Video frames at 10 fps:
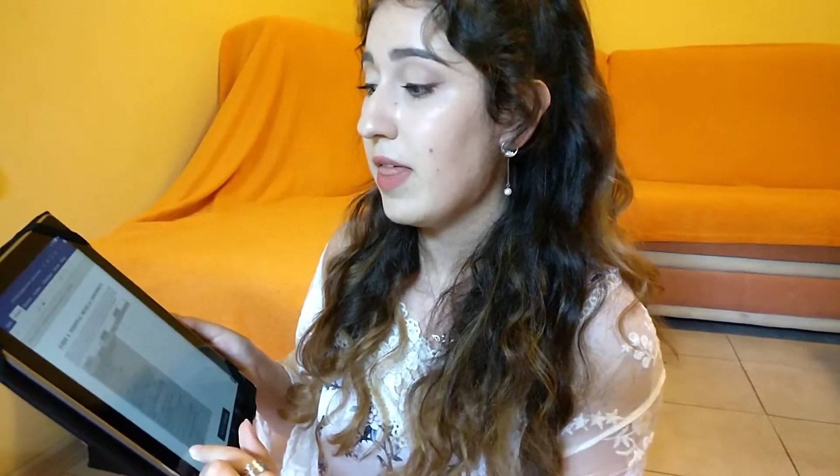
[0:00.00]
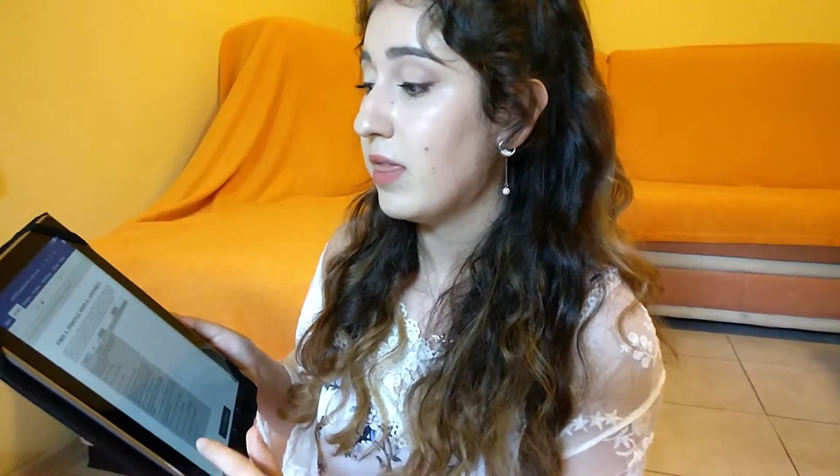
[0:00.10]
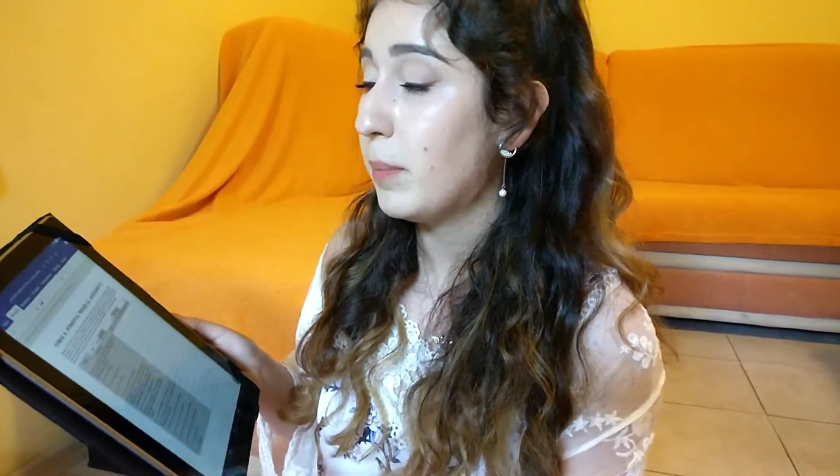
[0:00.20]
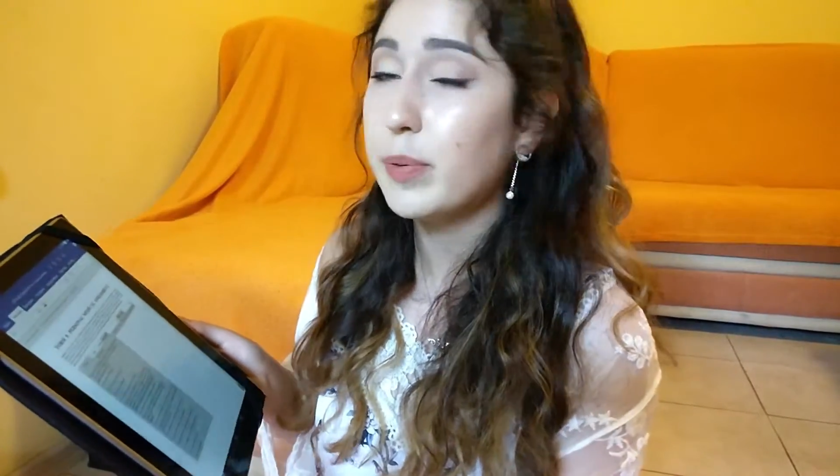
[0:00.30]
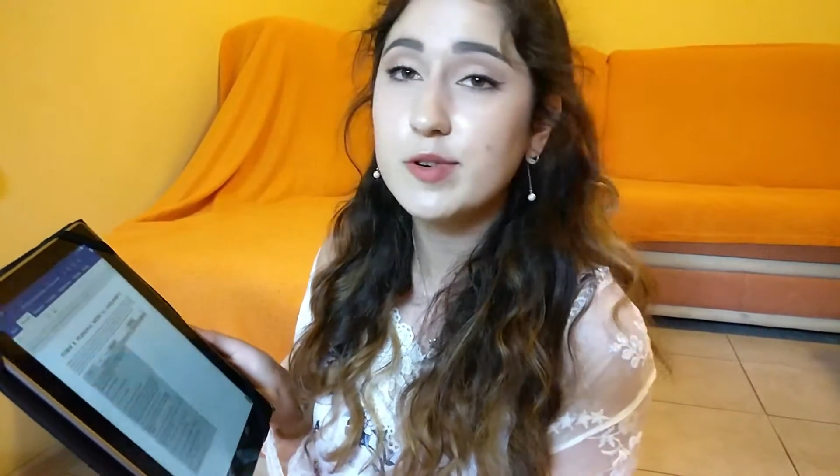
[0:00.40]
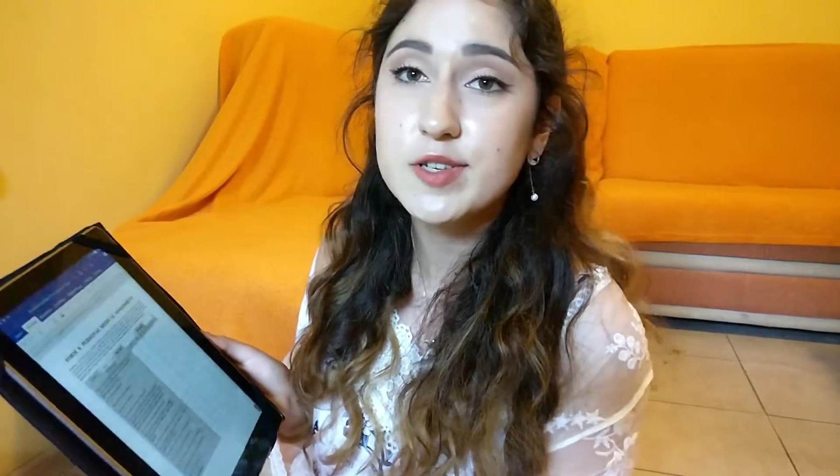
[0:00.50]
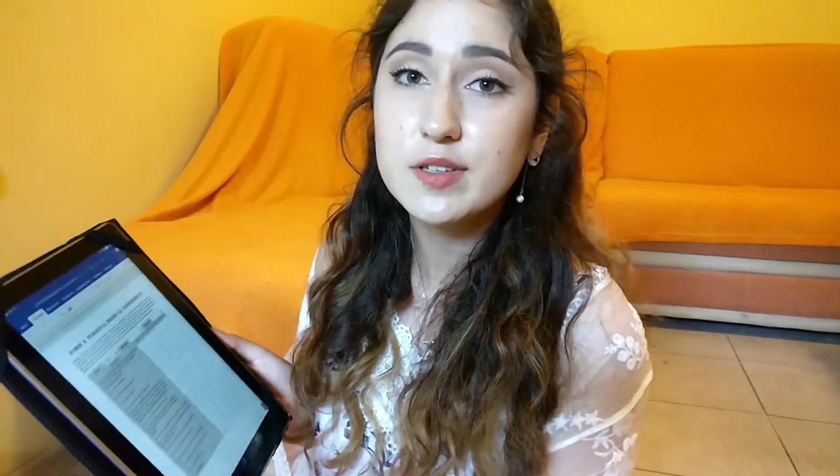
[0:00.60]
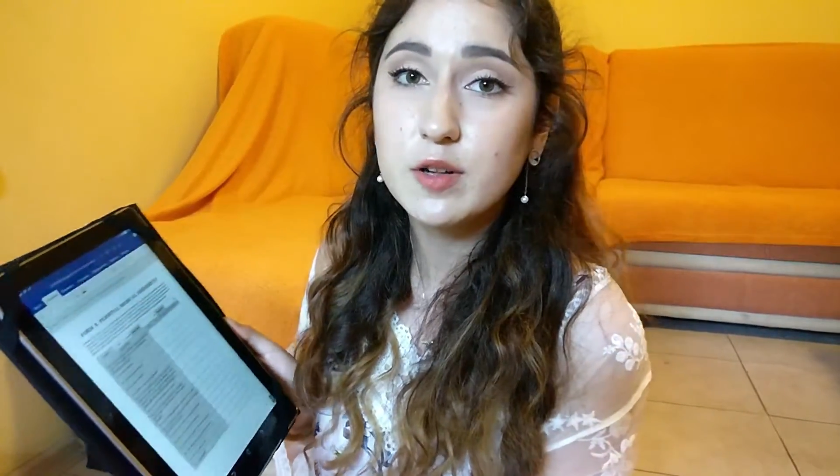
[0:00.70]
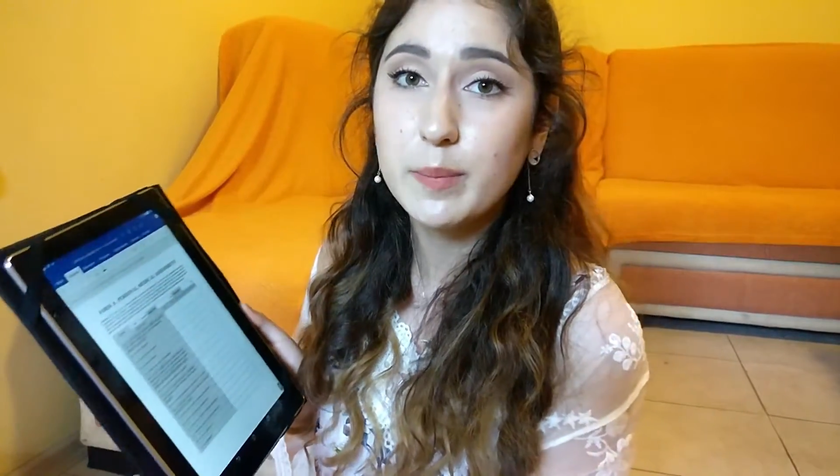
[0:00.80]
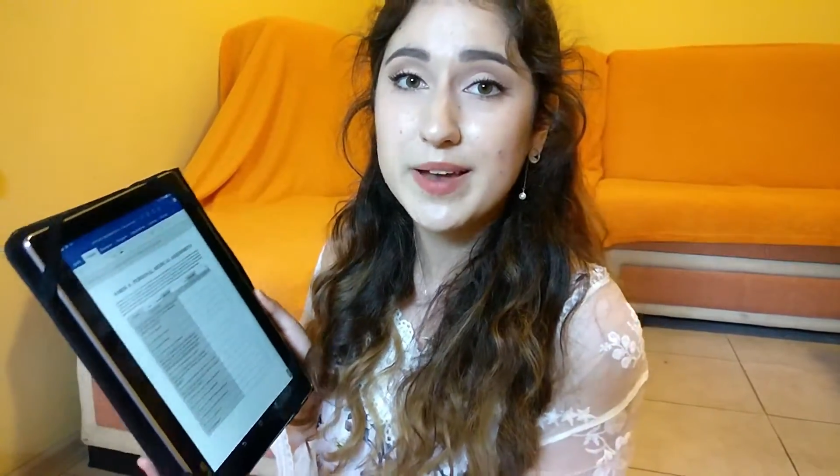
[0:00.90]
the
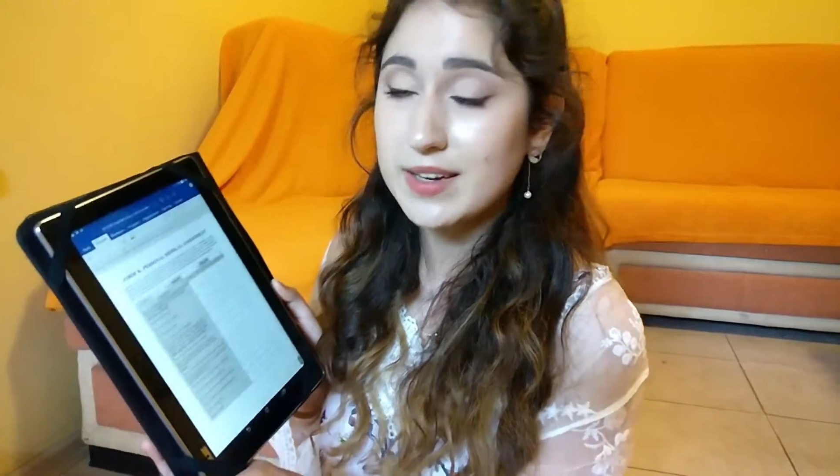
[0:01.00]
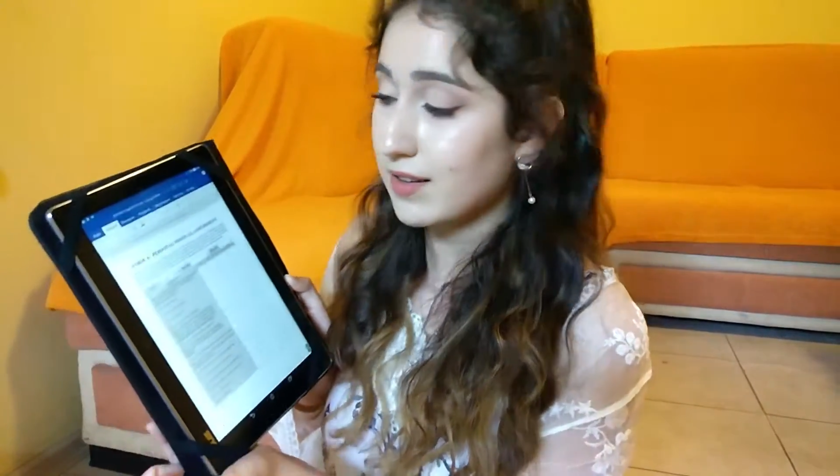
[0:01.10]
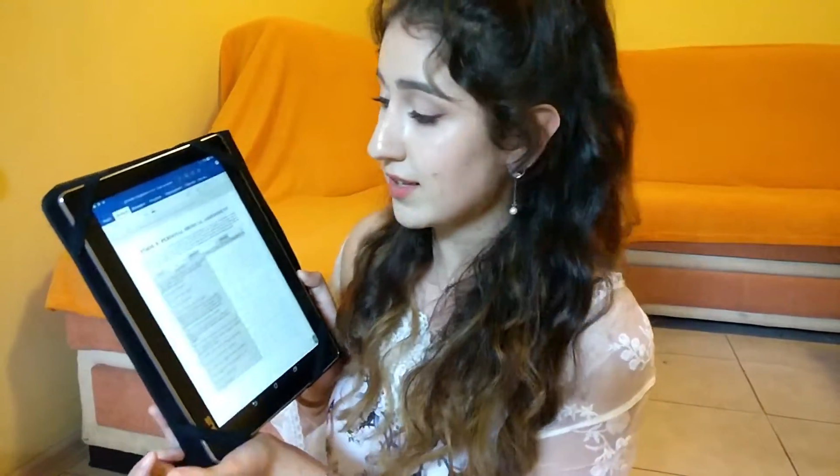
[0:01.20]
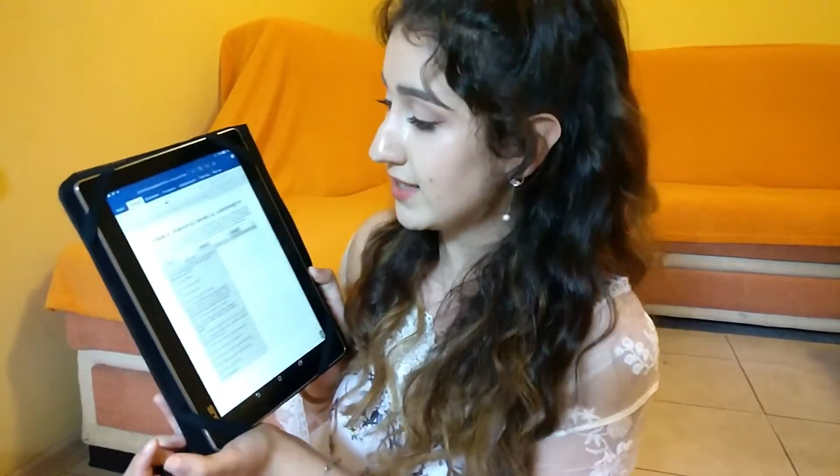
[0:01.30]
personal medical